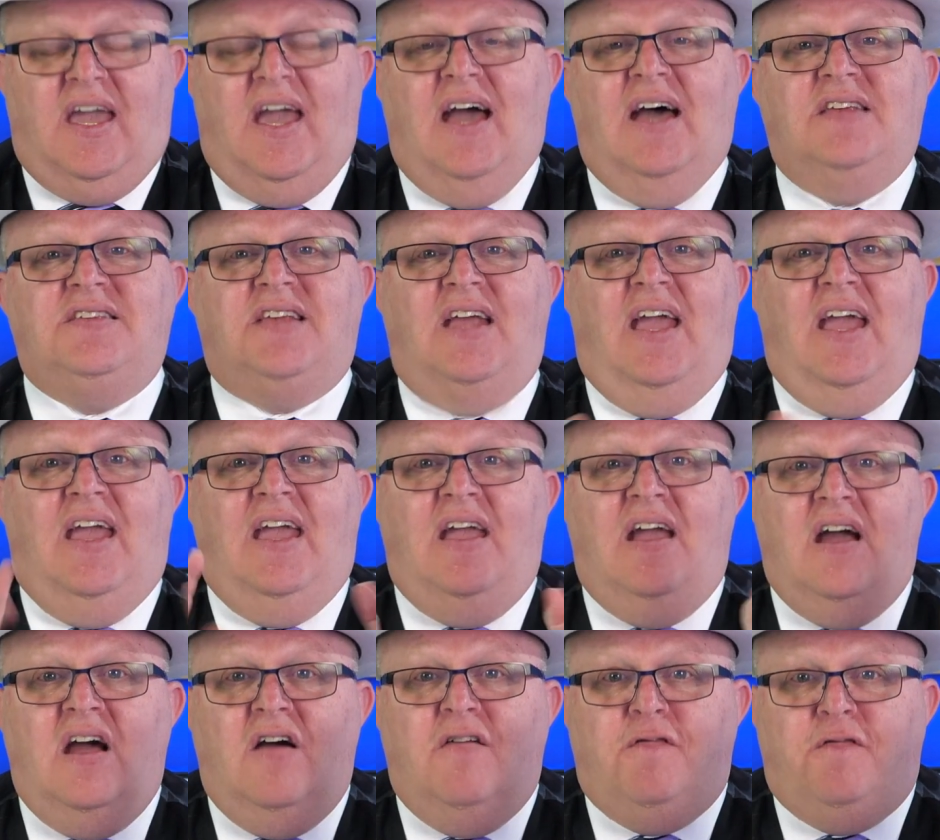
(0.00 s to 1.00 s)
as
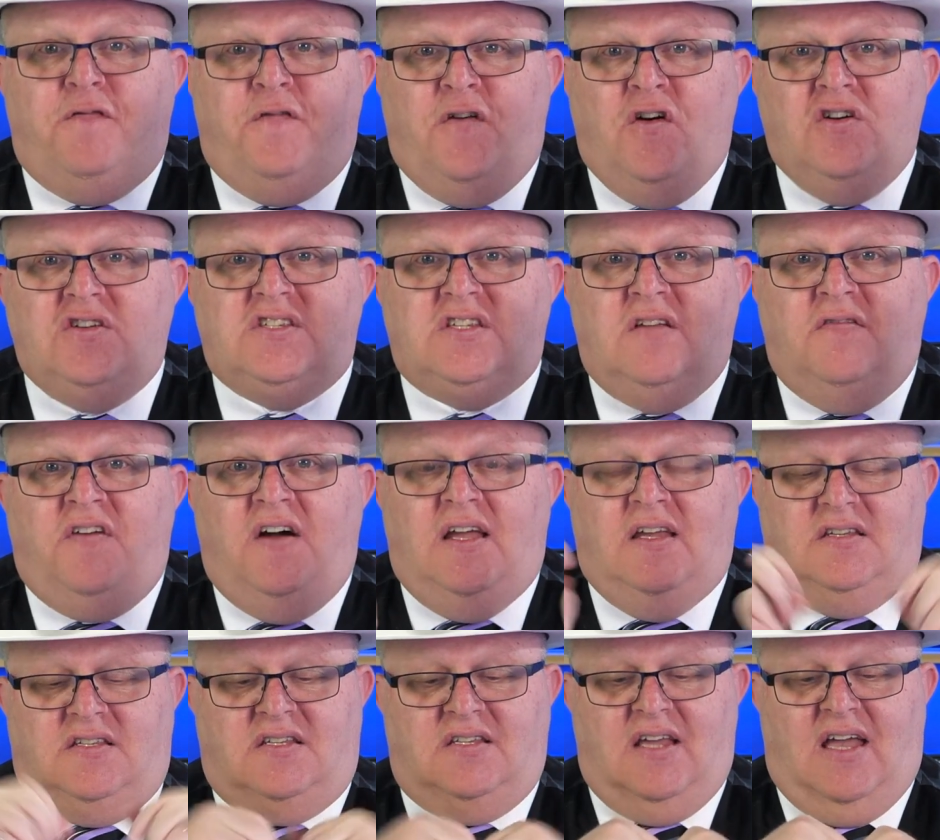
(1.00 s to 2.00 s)
a first
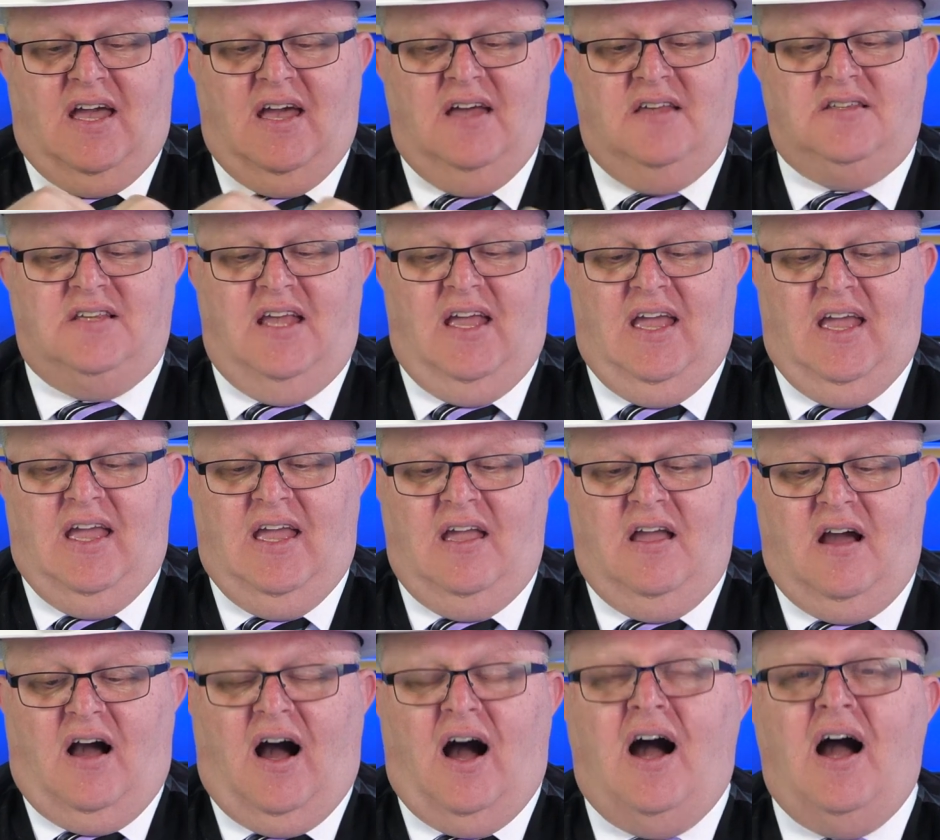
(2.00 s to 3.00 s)
device, as a
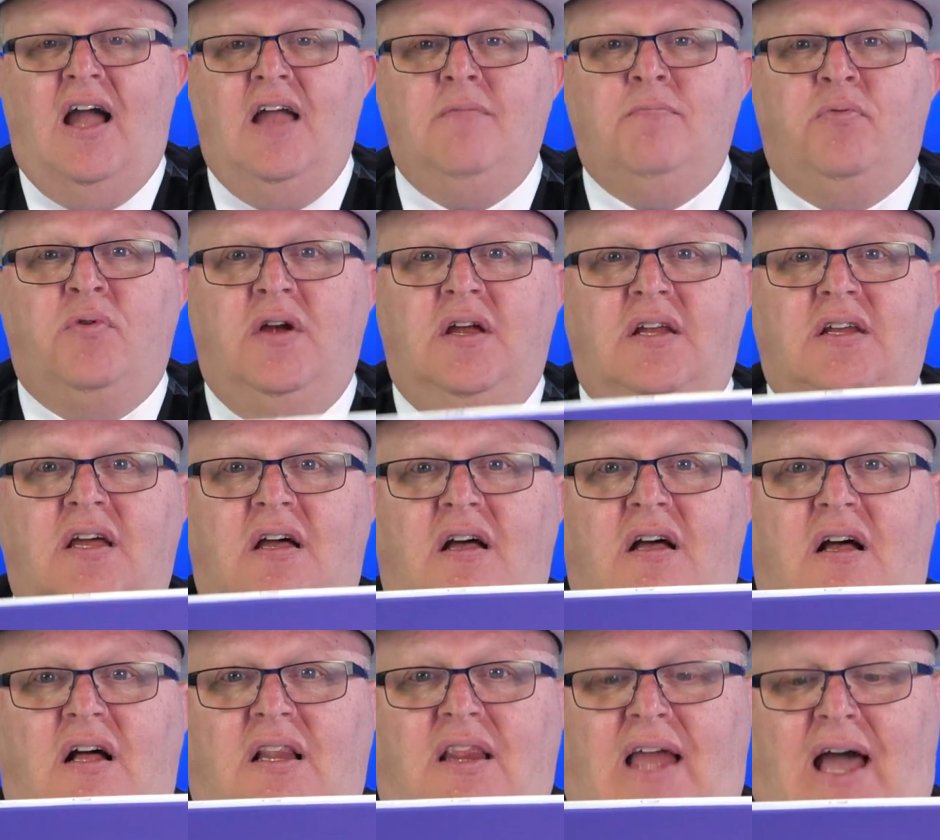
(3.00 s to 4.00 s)
hybrid
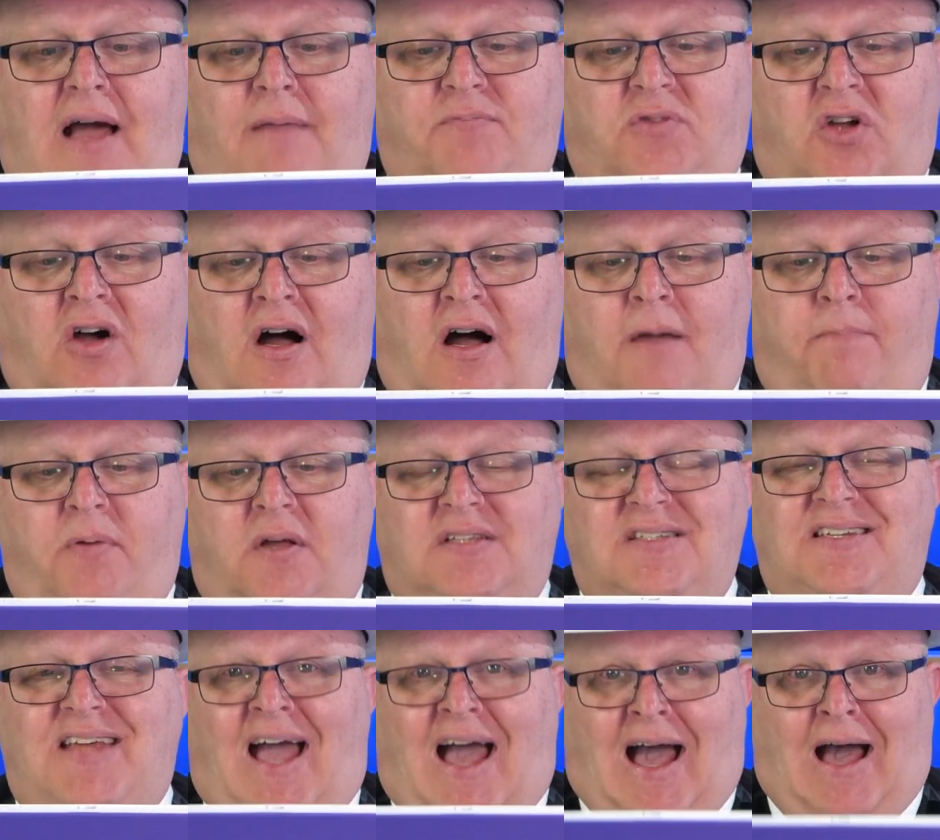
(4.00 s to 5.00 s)
laptop
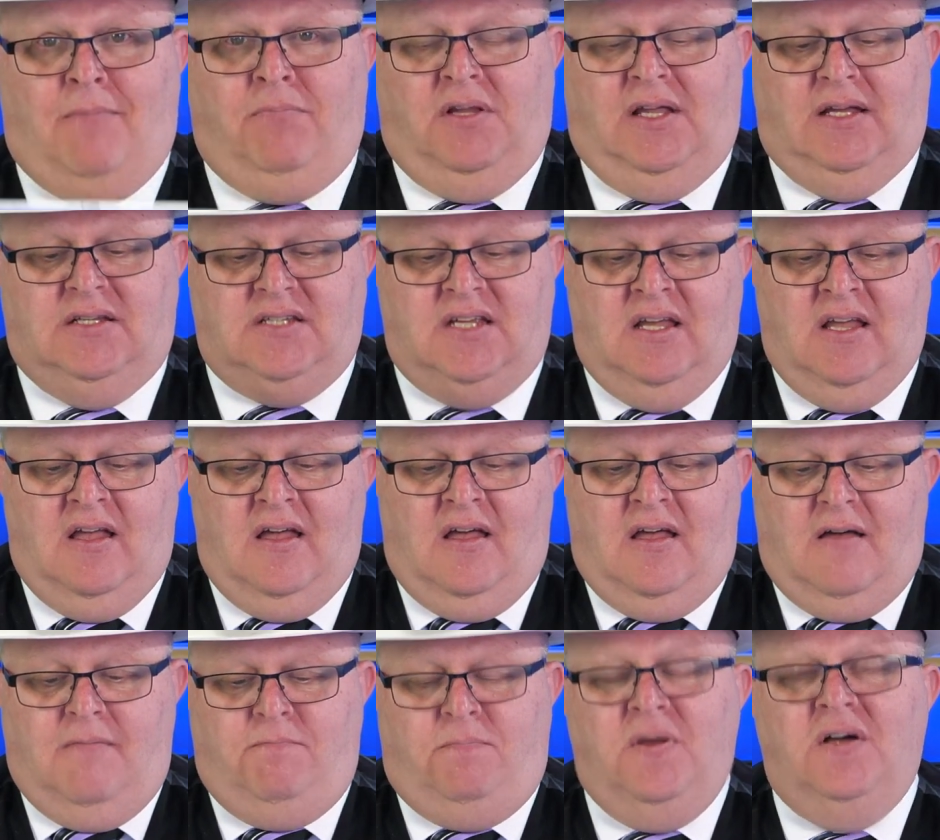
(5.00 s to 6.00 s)
tablet
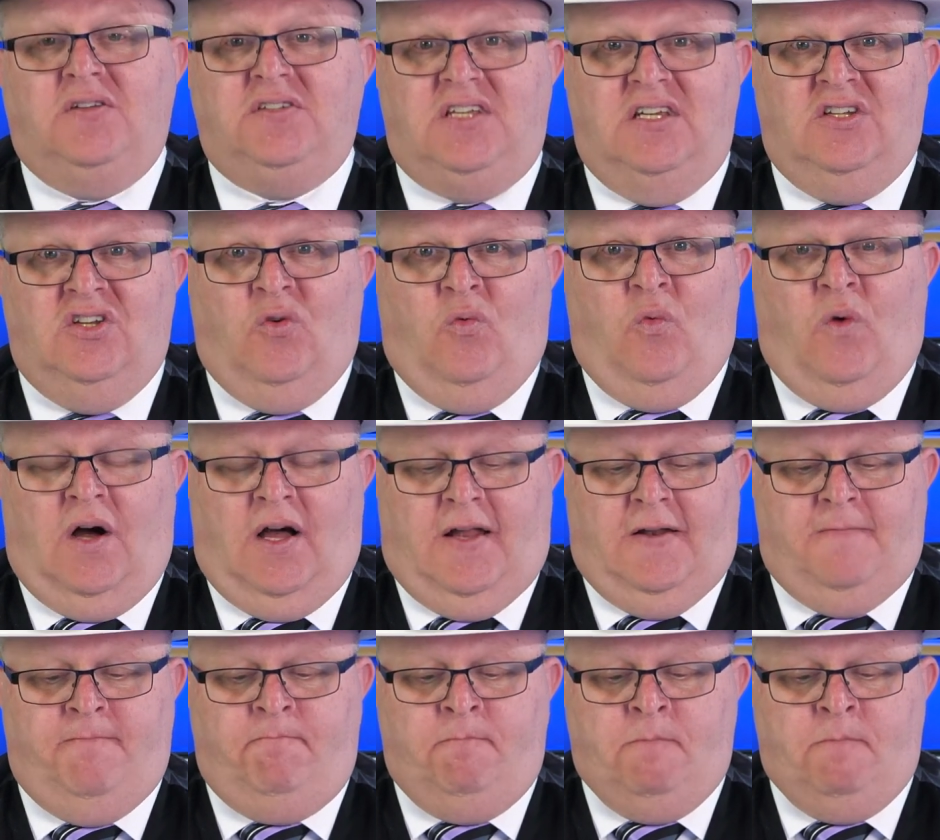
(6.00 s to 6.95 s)
built into one,